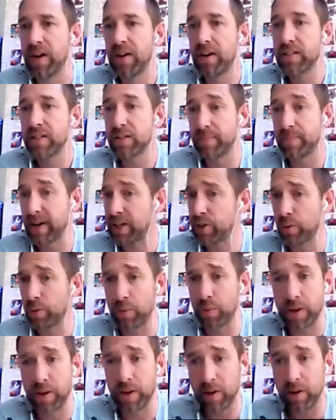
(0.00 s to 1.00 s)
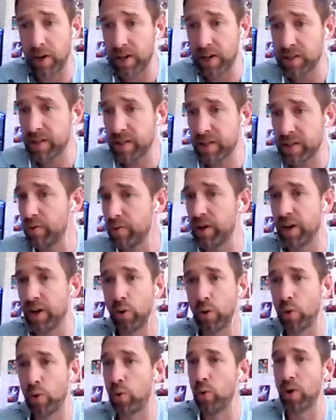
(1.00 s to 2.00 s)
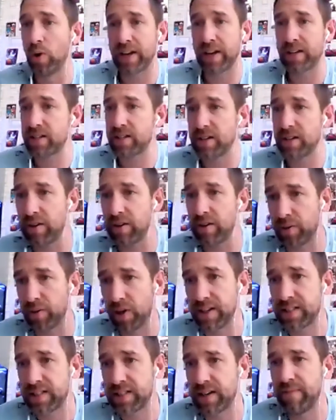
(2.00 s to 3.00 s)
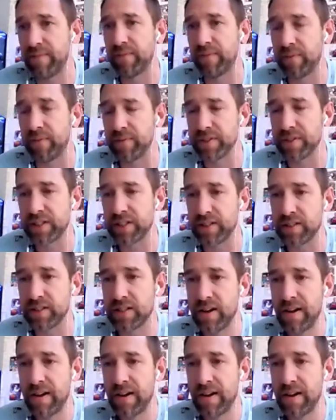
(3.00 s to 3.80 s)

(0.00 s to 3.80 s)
to make sure we're excluding all external light influences.